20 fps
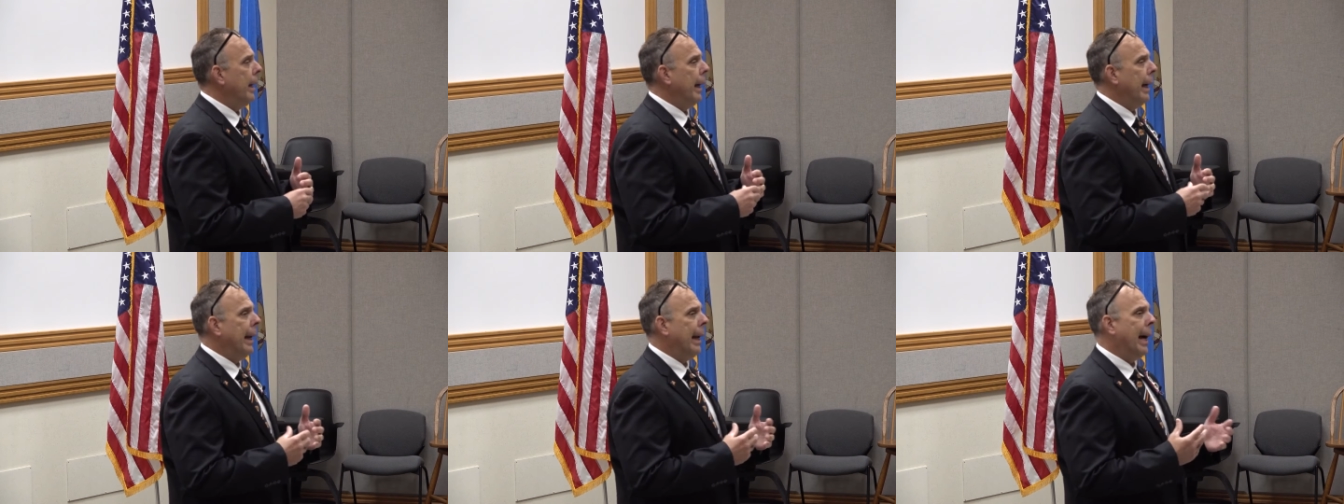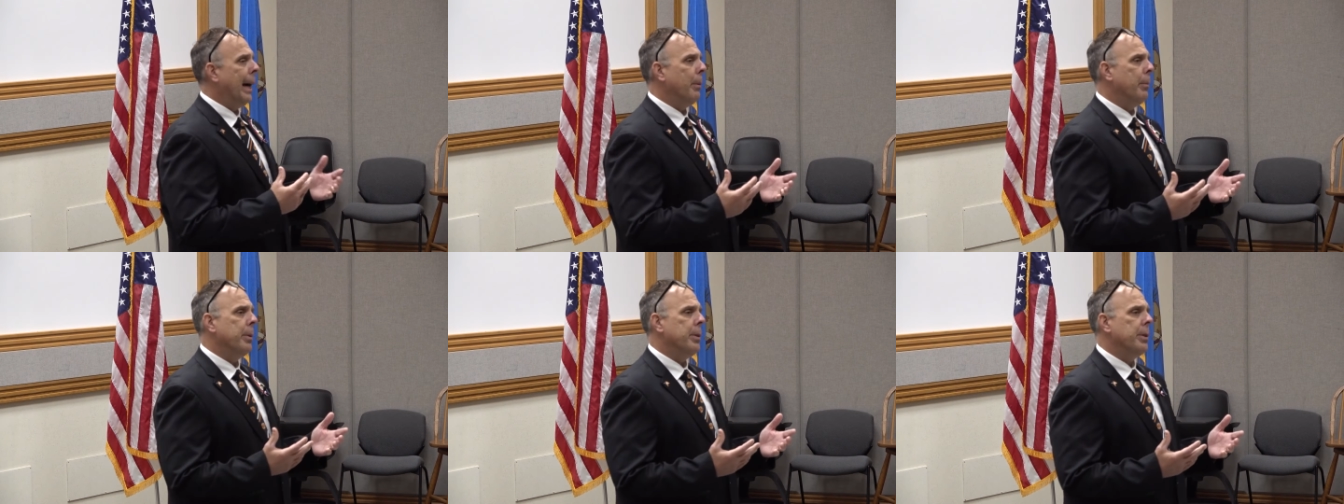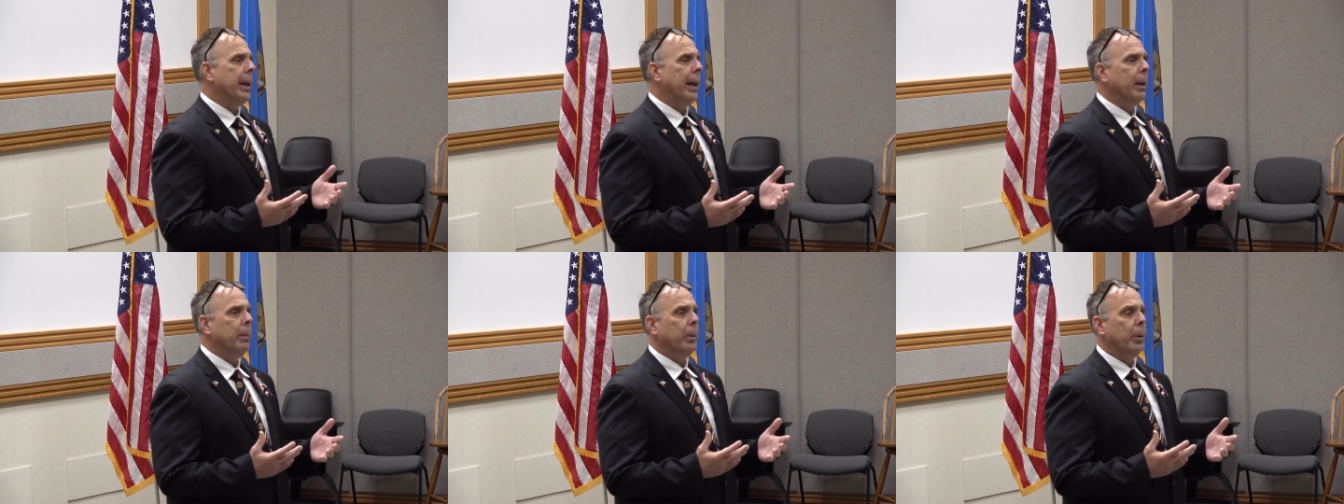and I
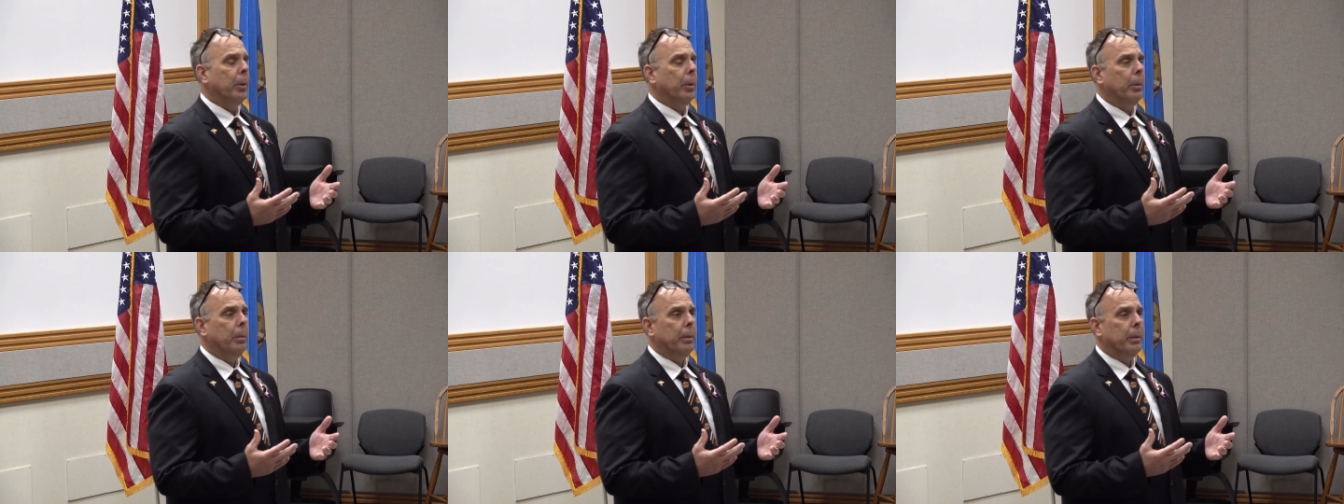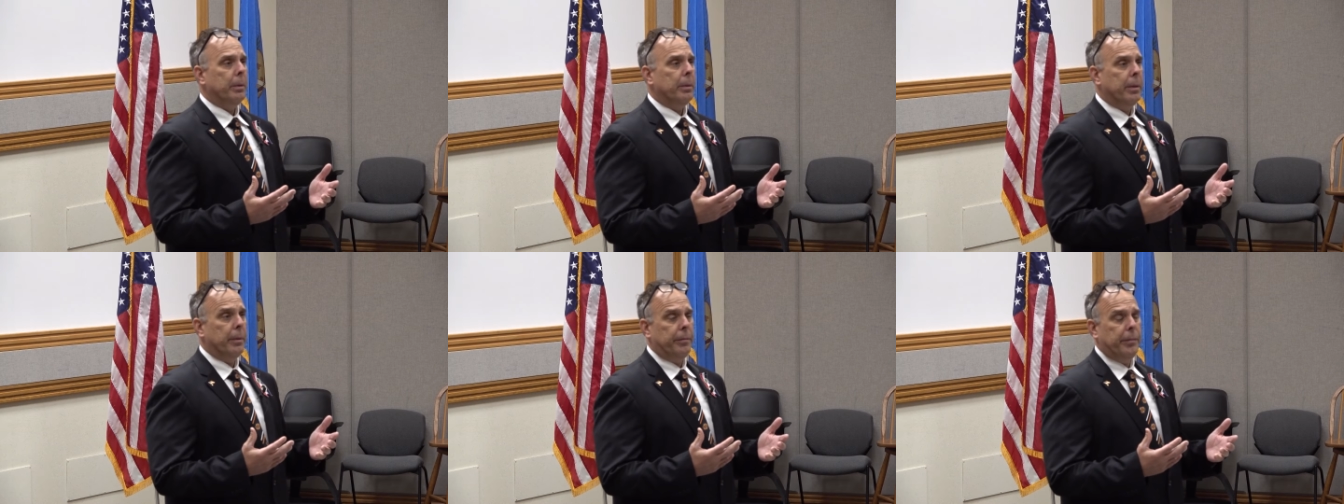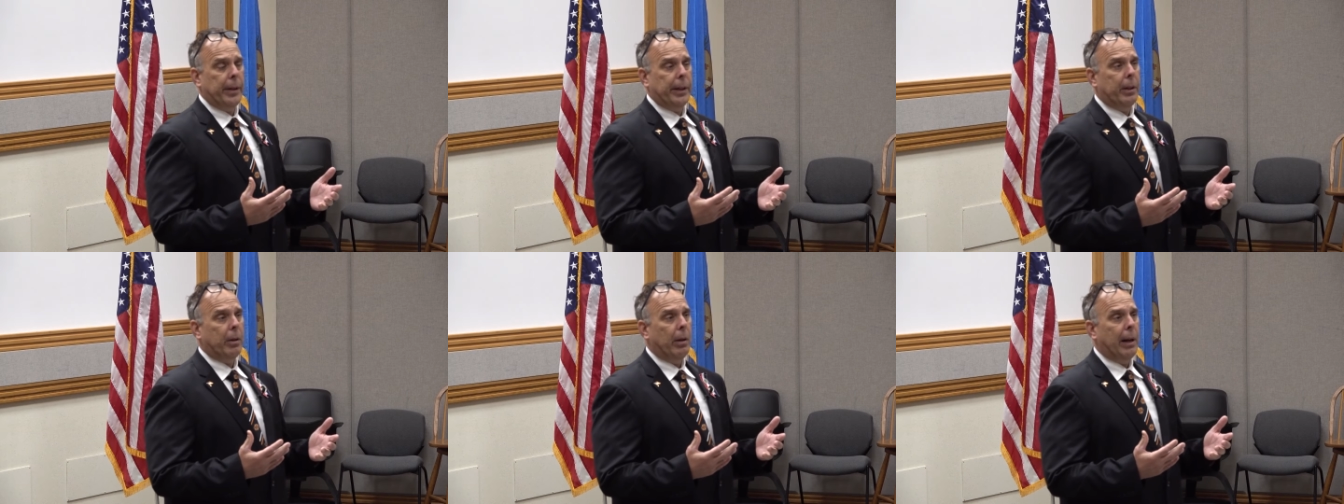was able to
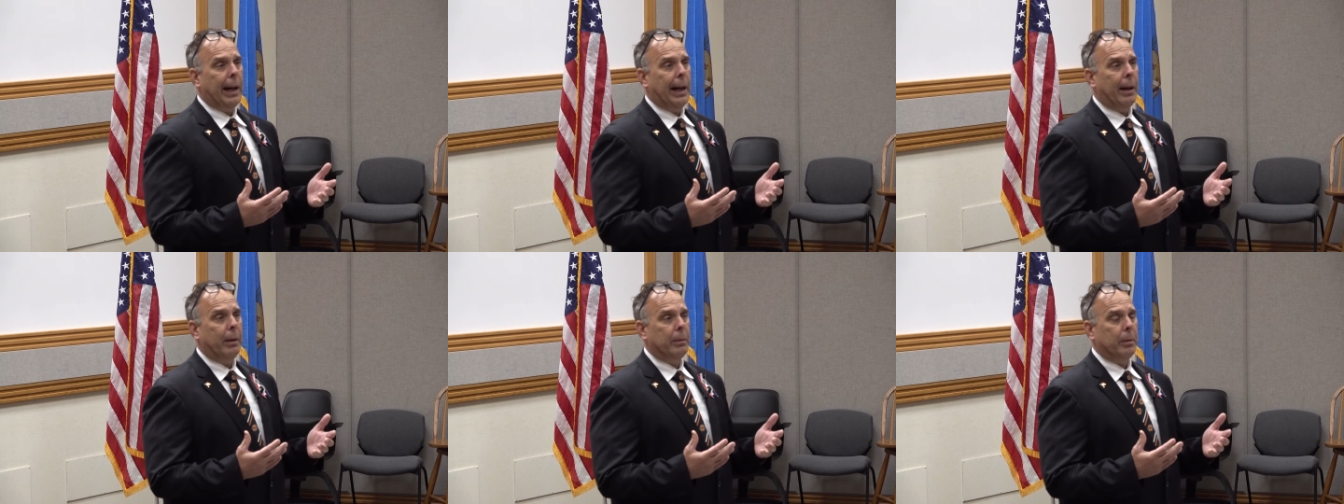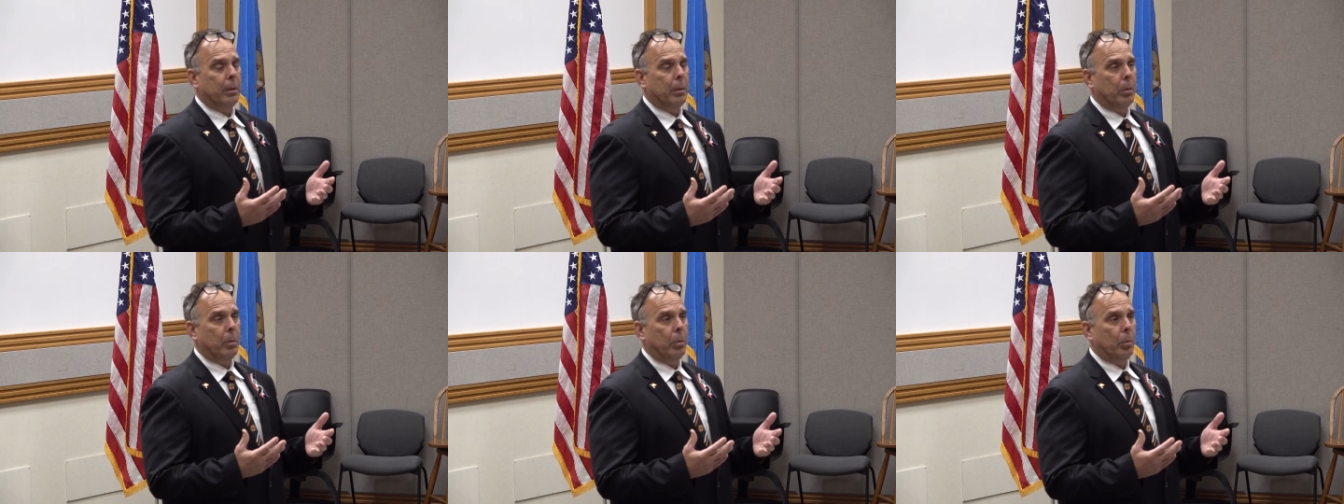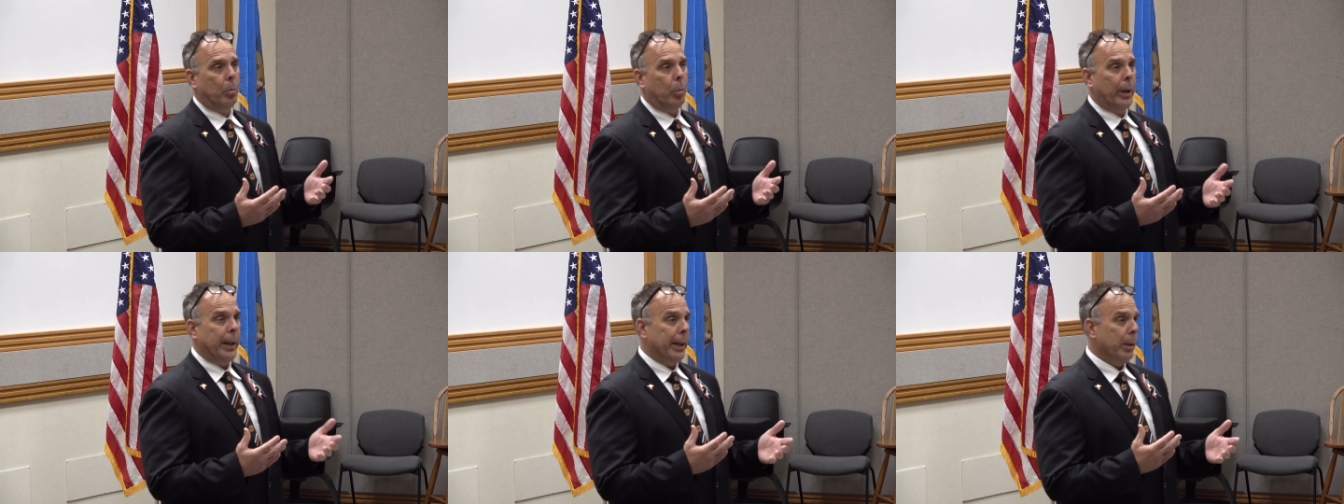figure out
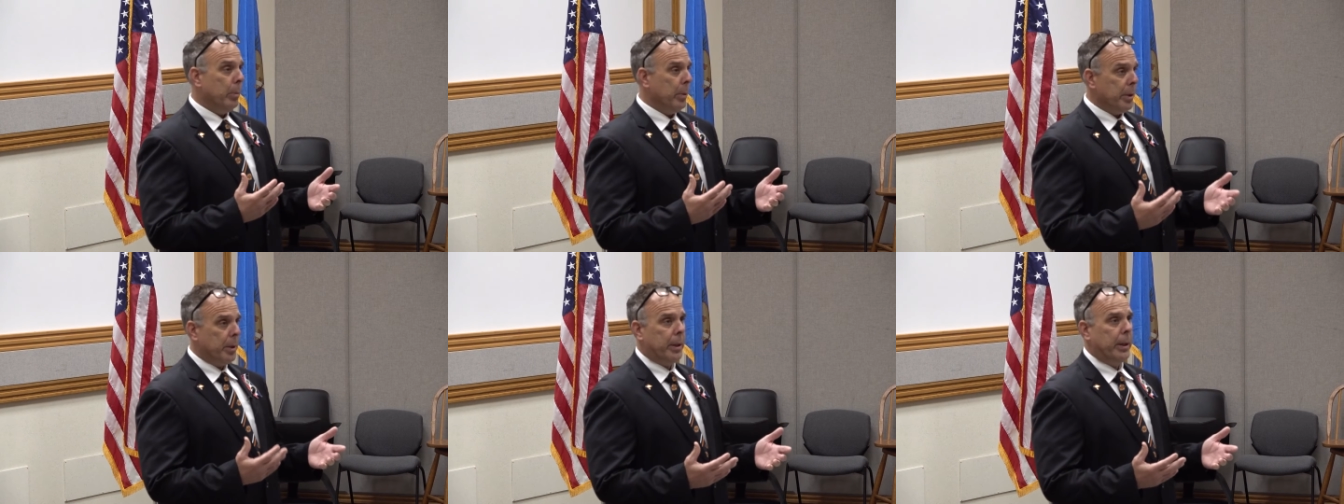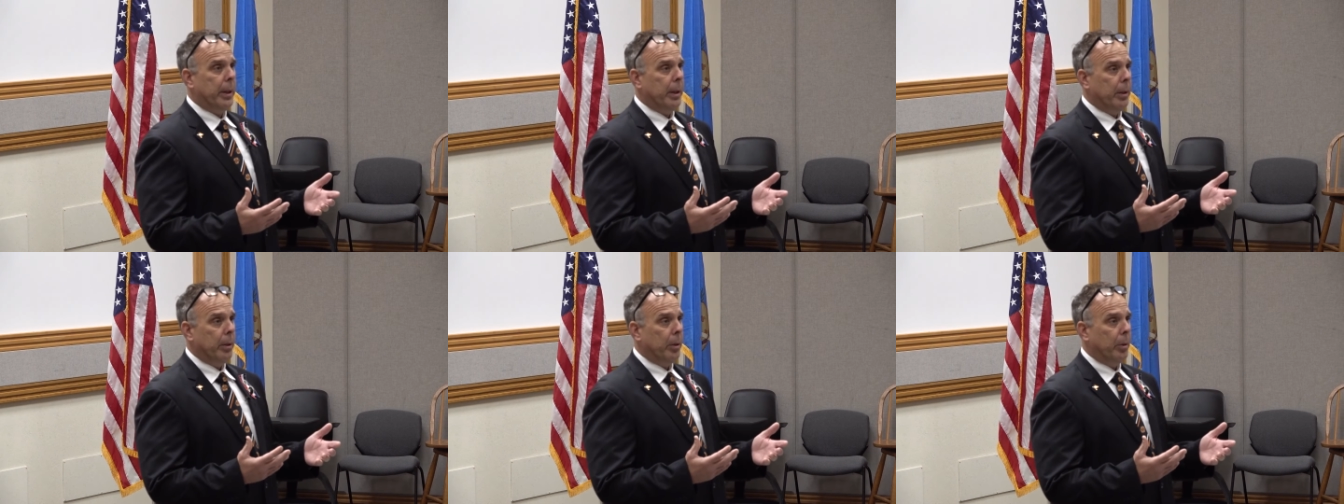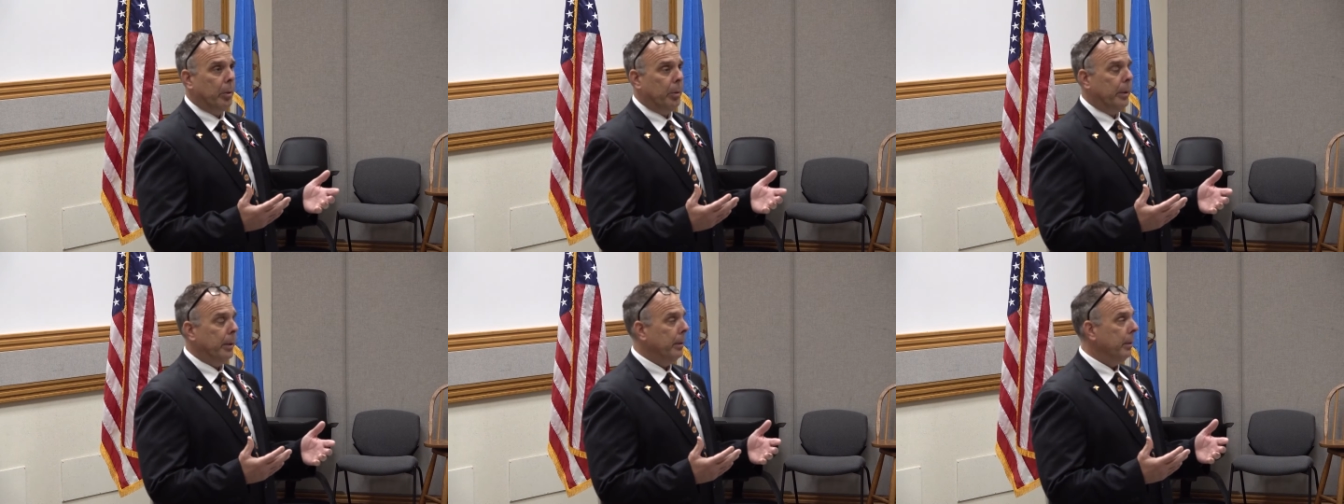when he was
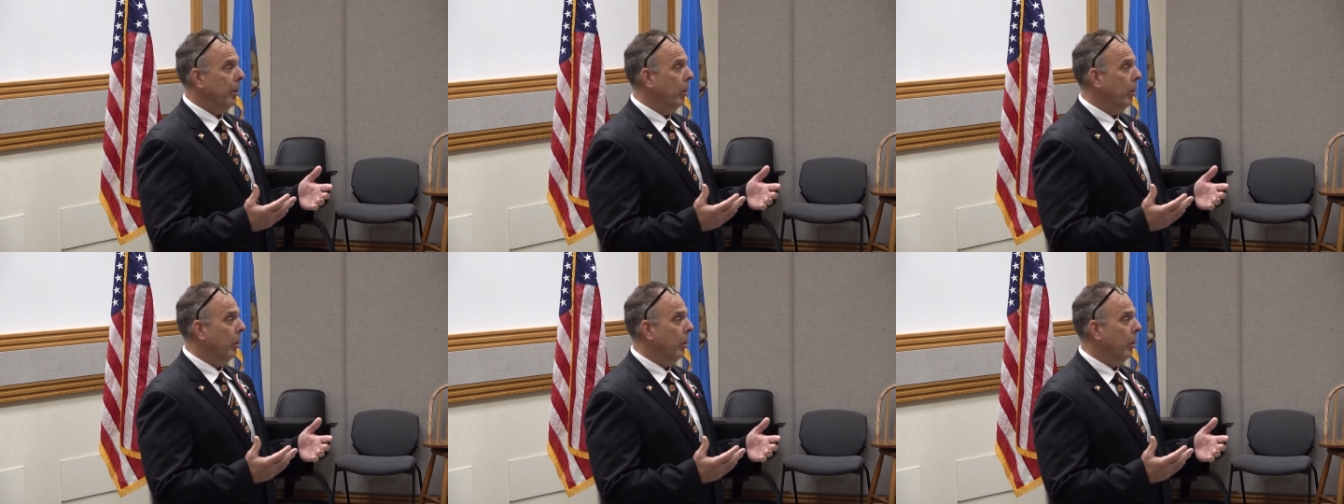killed,